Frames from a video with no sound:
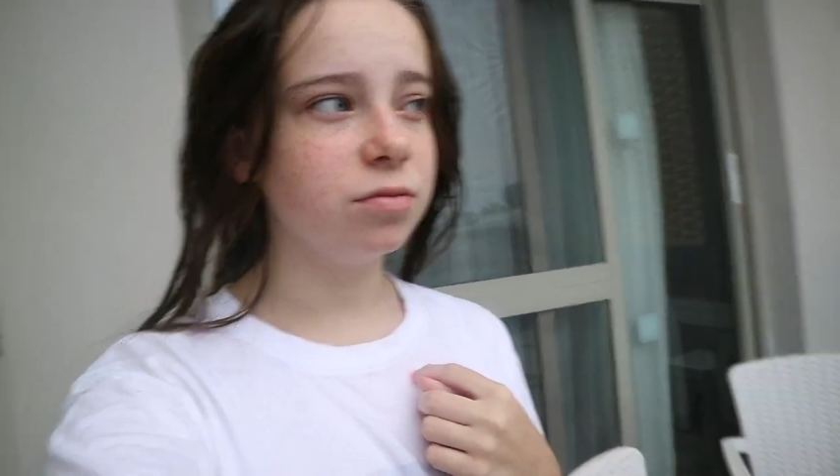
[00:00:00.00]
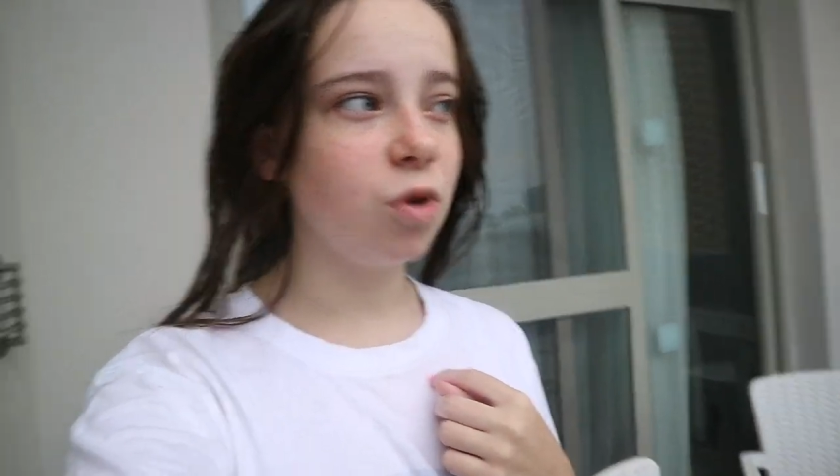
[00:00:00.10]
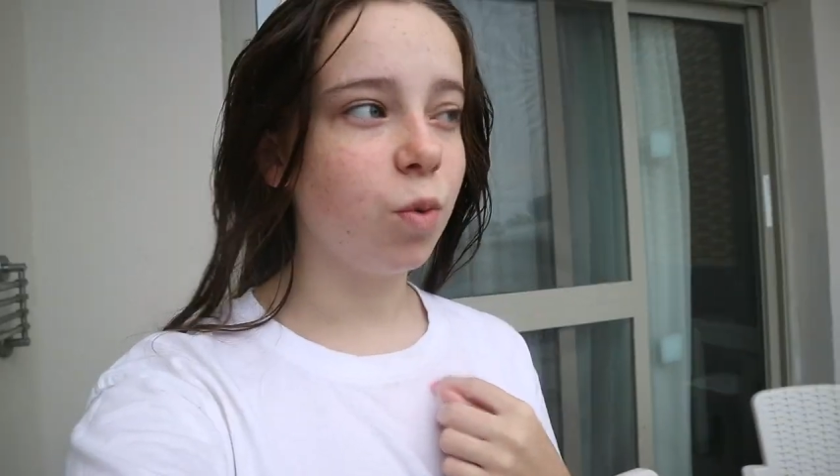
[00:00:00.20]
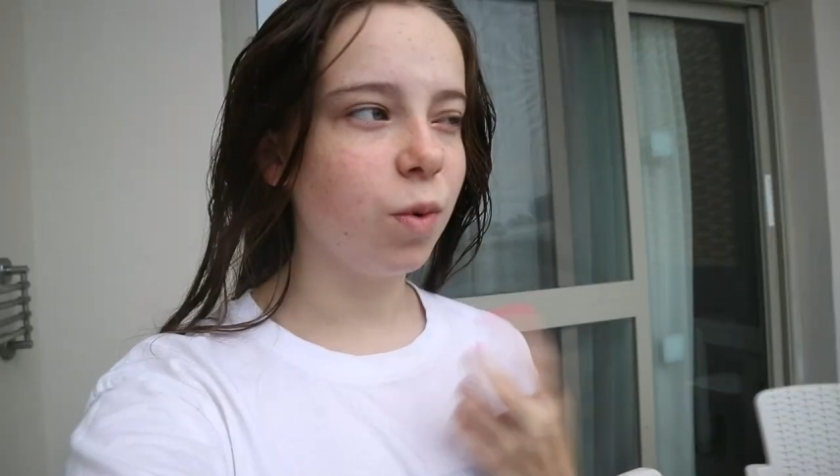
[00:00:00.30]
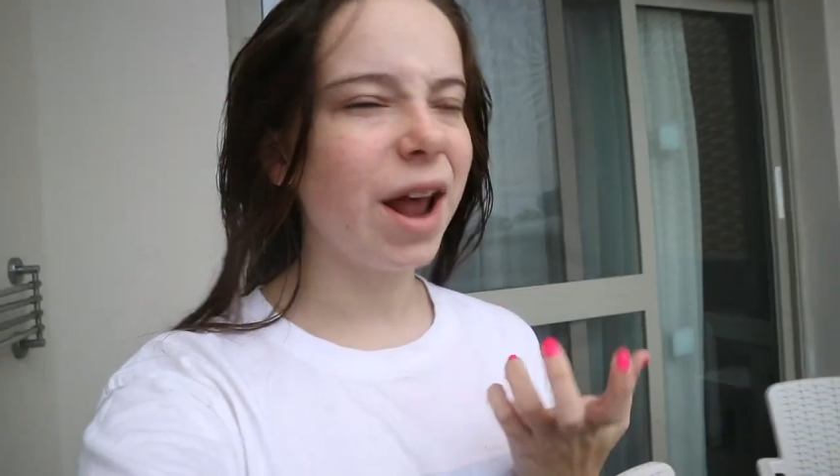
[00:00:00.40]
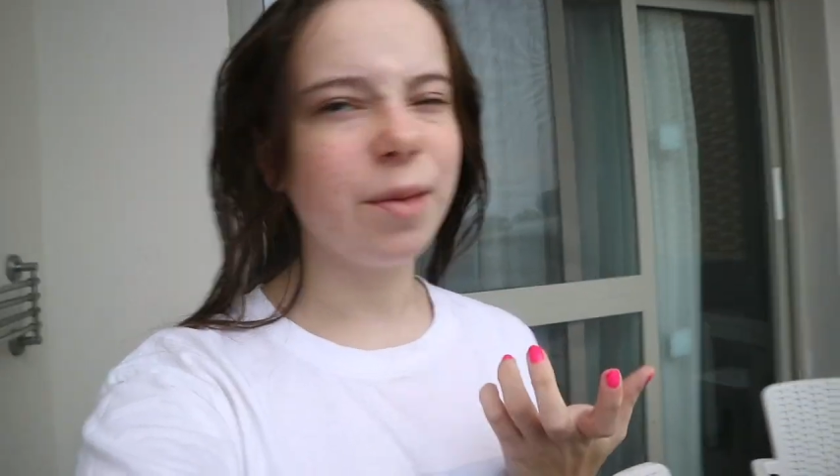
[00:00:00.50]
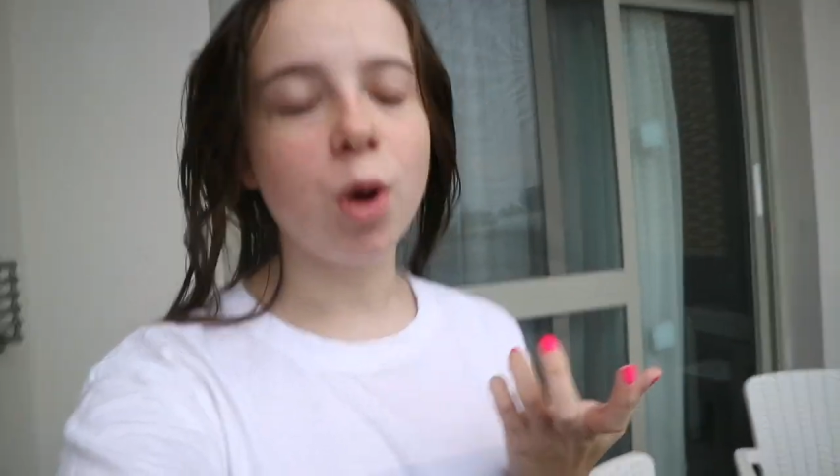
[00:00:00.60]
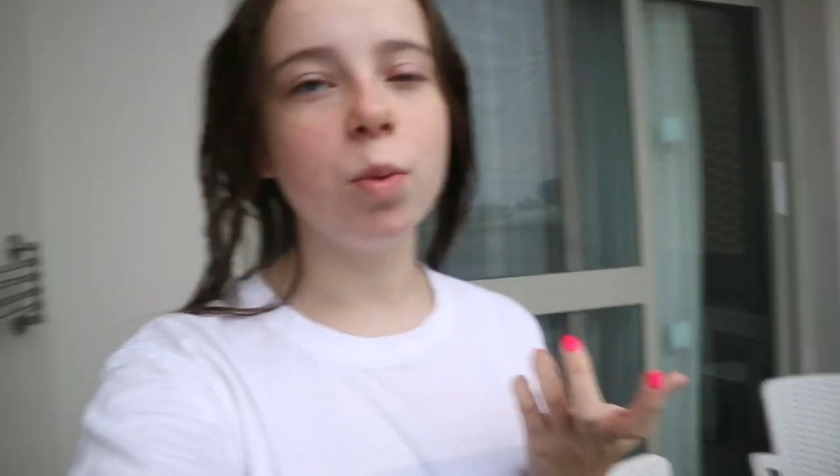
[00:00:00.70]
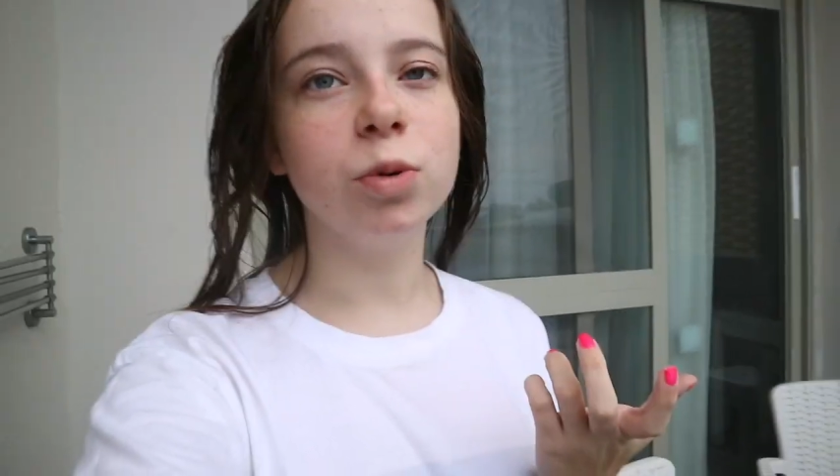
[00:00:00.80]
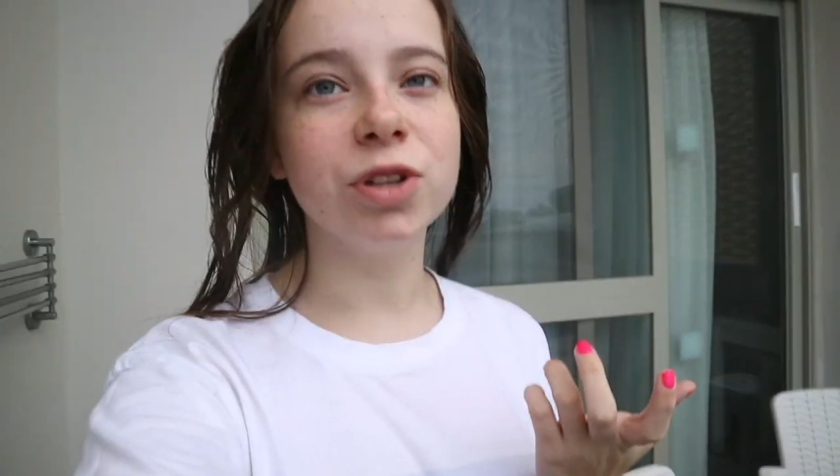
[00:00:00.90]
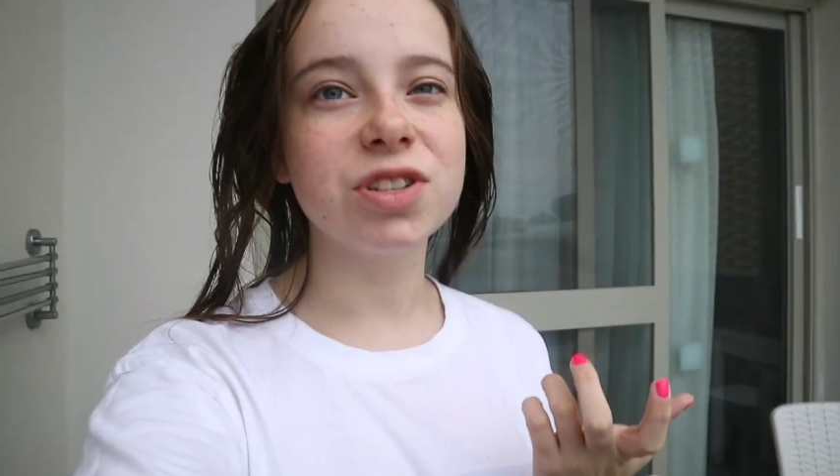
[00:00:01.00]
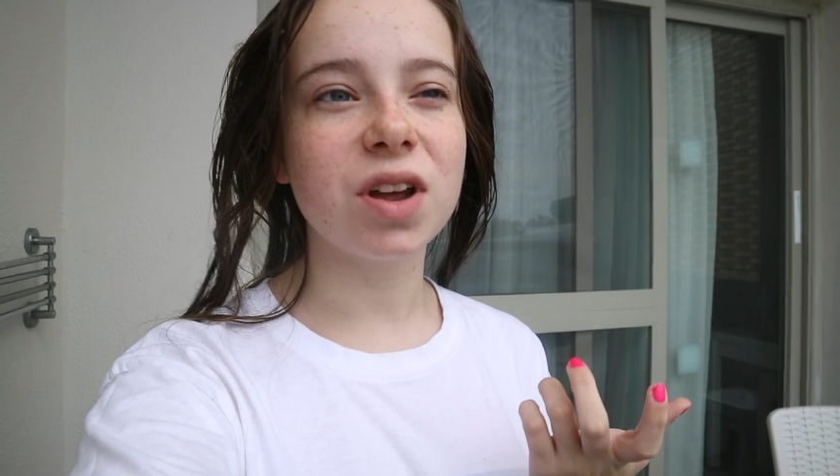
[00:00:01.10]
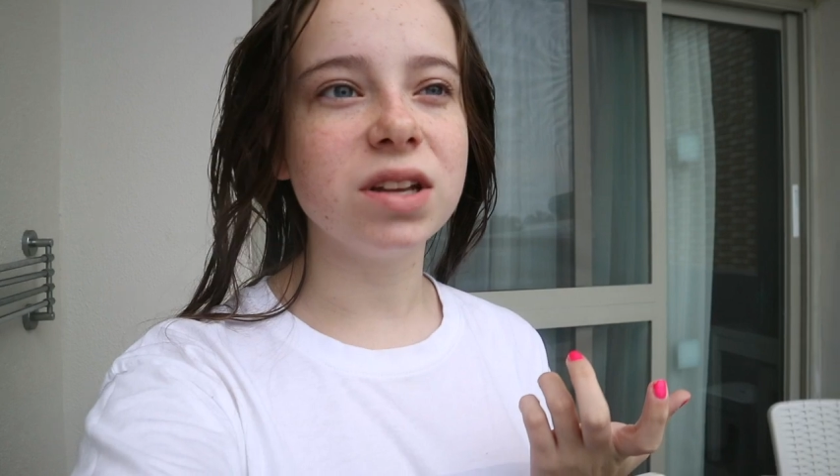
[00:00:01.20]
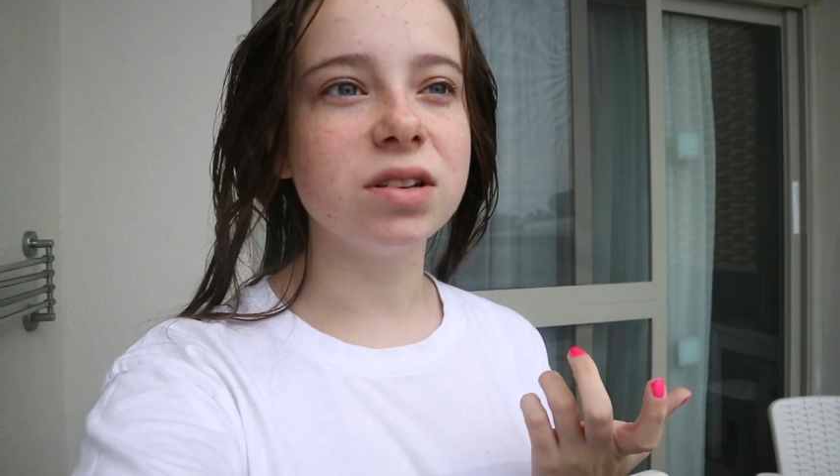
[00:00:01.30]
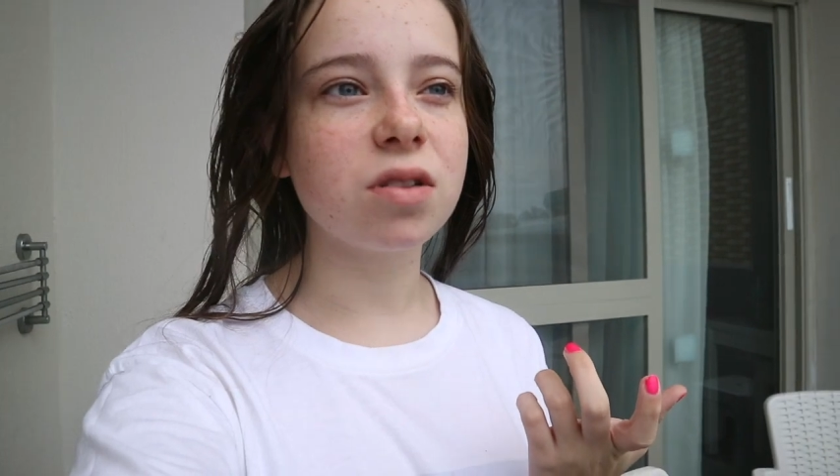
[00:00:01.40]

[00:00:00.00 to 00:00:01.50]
Well, at the moment, we've decided